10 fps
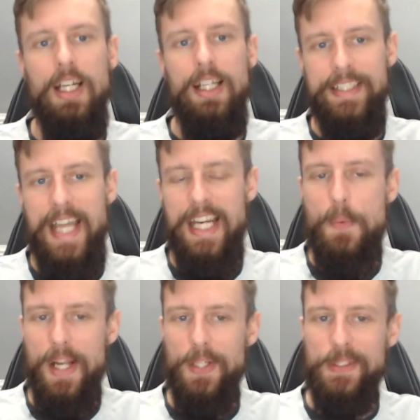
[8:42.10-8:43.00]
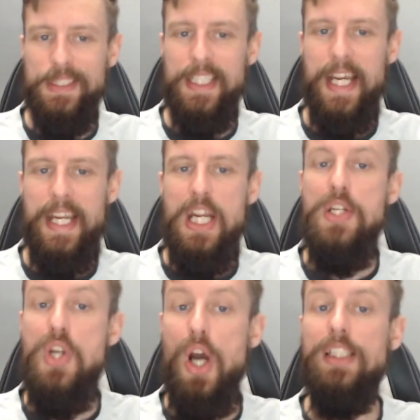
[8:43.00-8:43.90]
Then he went on to say,
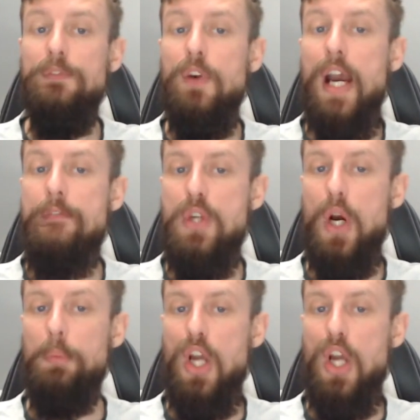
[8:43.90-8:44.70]
9-to-5 jobs